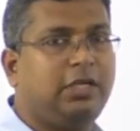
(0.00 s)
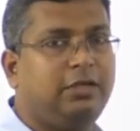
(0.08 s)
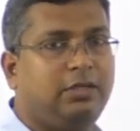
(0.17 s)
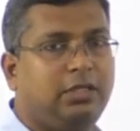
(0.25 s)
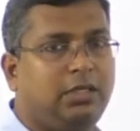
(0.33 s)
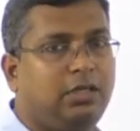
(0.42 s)

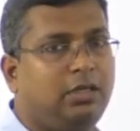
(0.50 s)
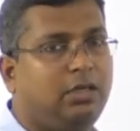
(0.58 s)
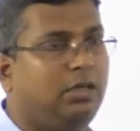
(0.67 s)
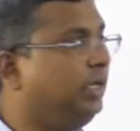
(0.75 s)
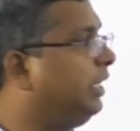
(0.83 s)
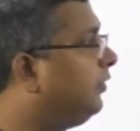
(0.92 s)

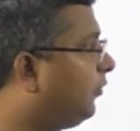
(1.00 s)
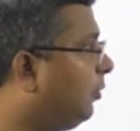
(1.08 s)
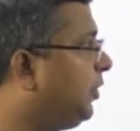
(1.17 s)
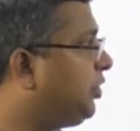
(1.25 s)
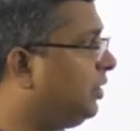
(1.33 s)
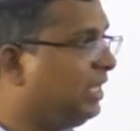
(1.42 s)
Uh,
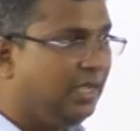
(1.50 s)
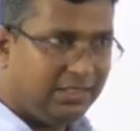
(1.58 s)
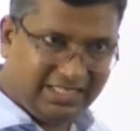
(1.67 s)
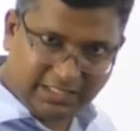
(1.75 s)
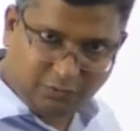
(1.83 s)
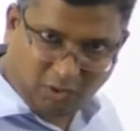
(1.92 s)
information. This is